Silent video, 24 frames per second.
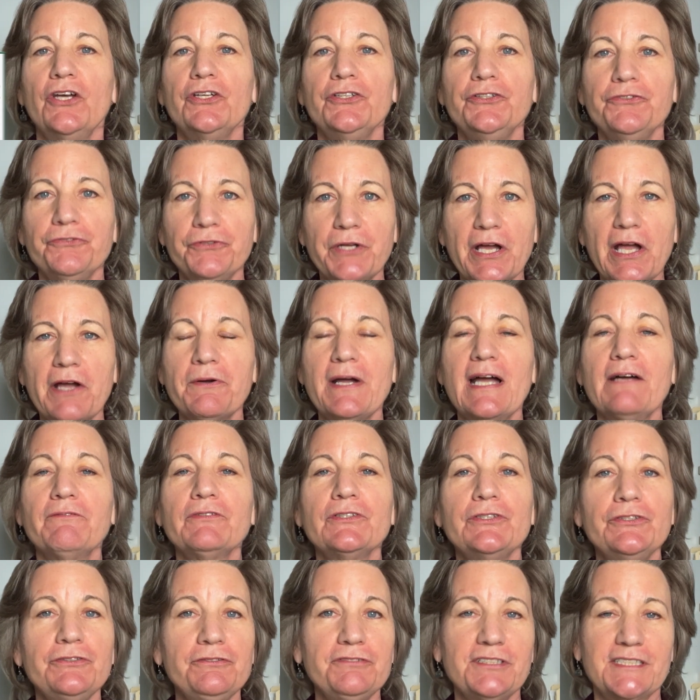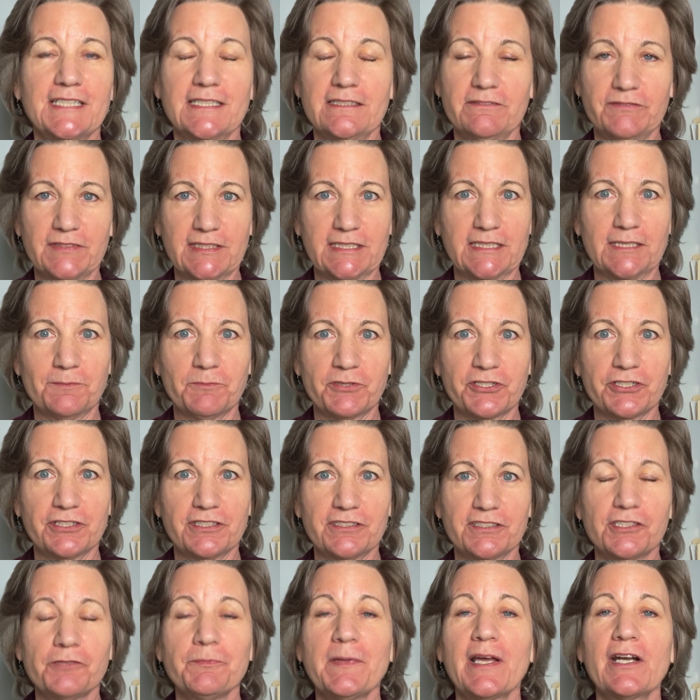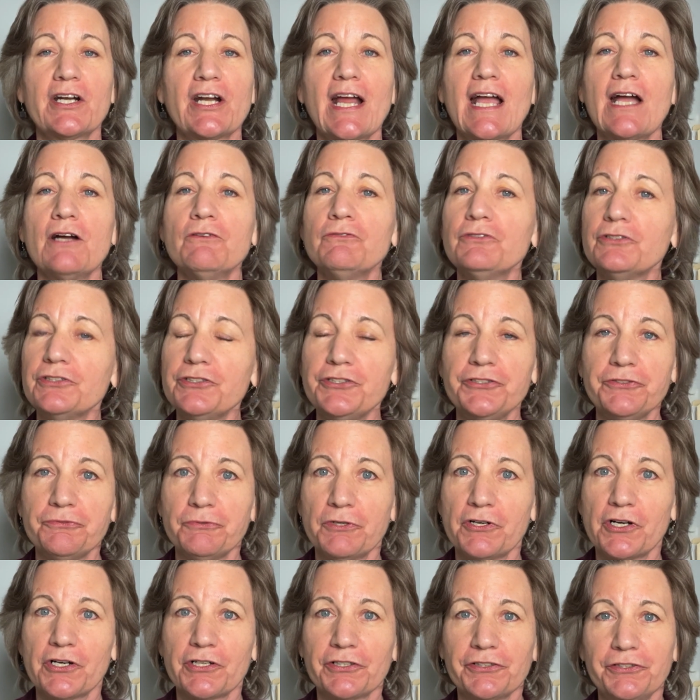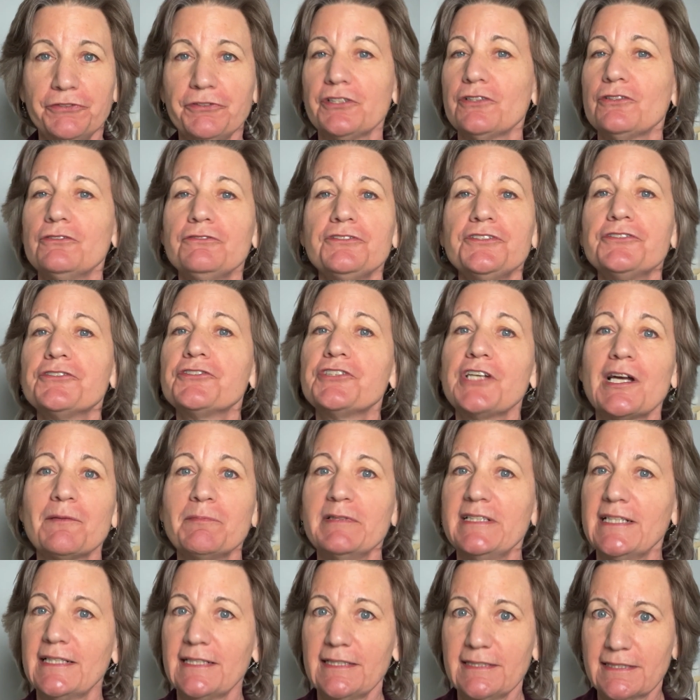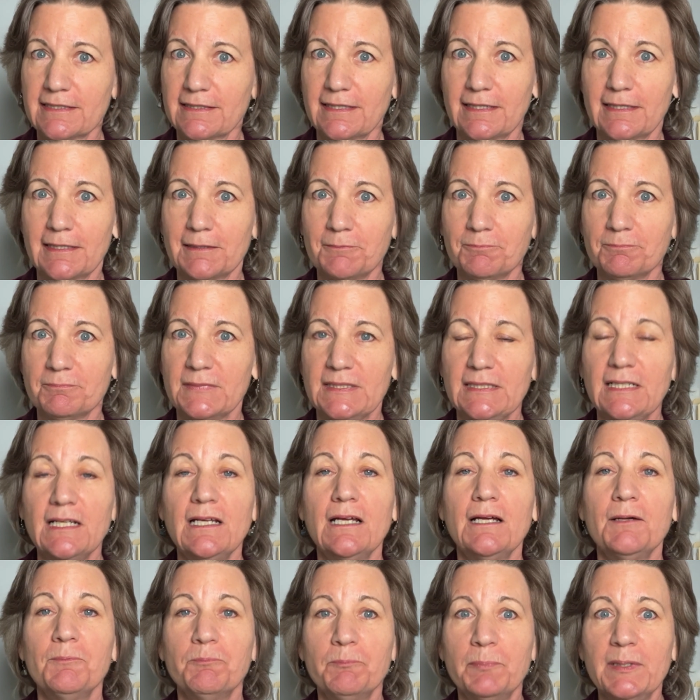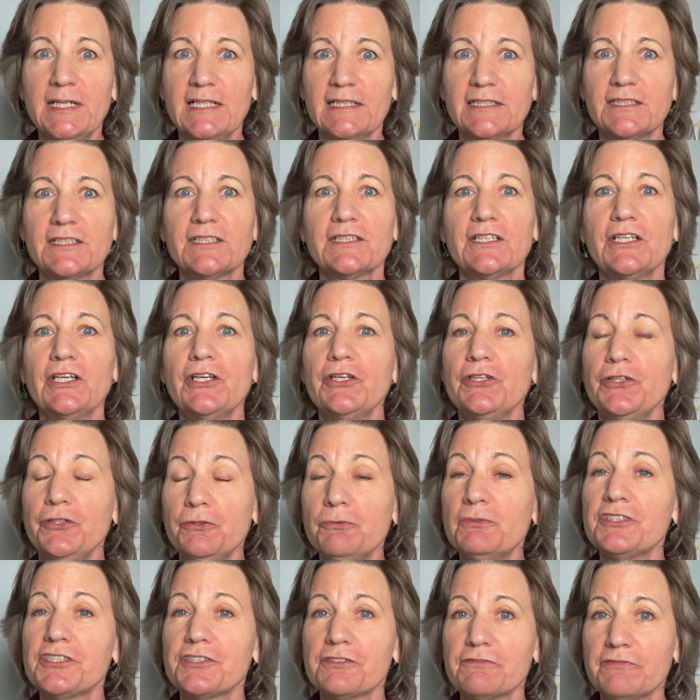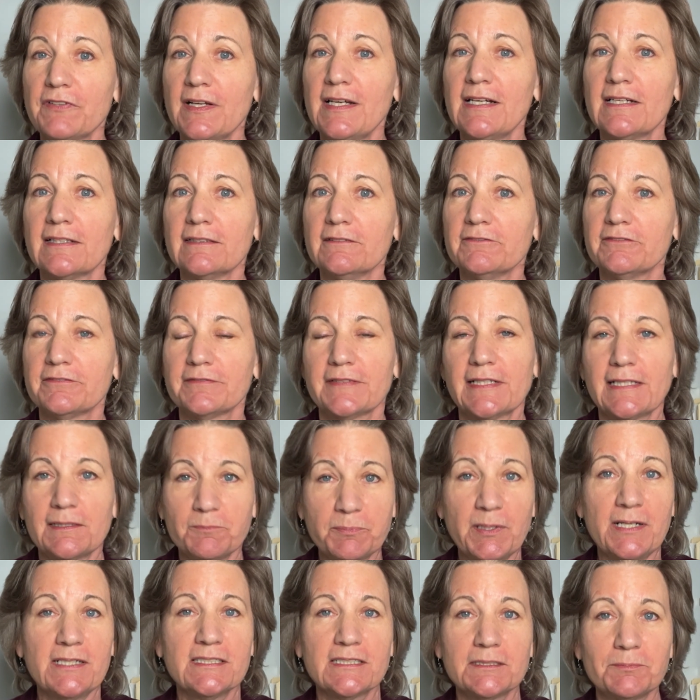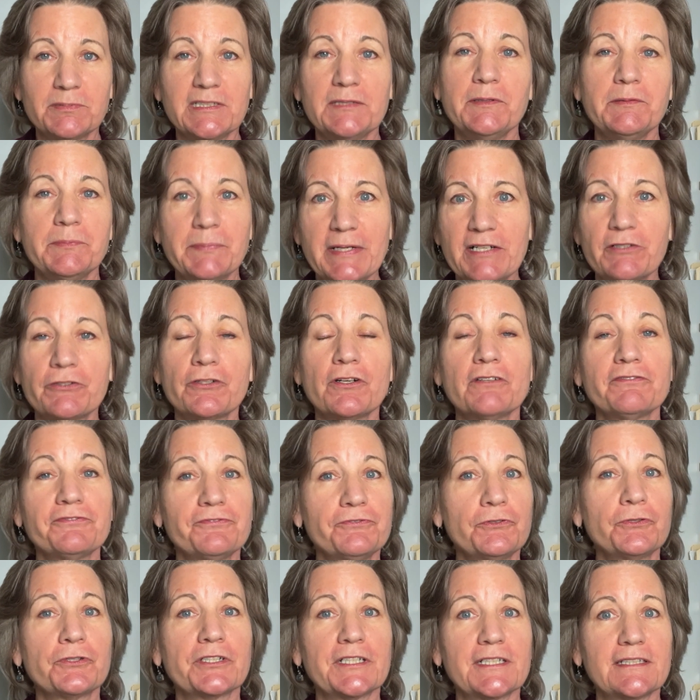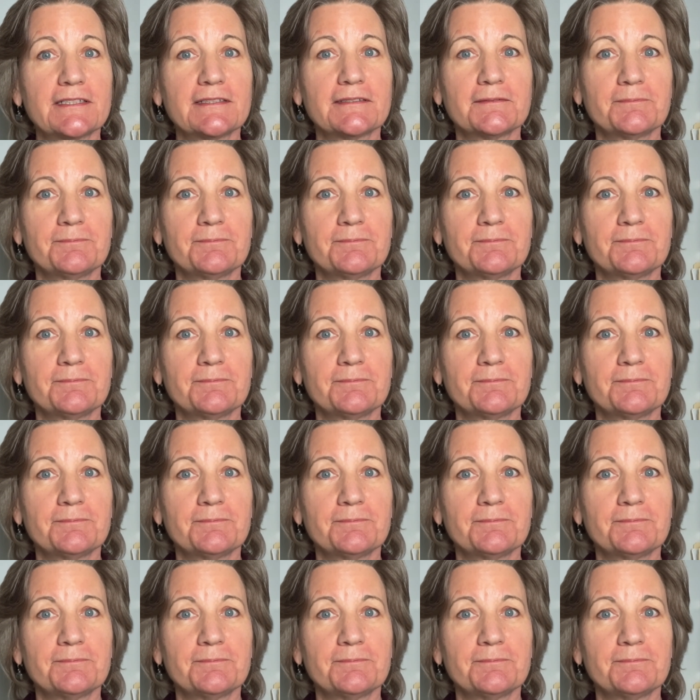You now have a new set of assumptions. No matter how good you are, you can lose your job at any time. But you will survive and possibly be better off for it.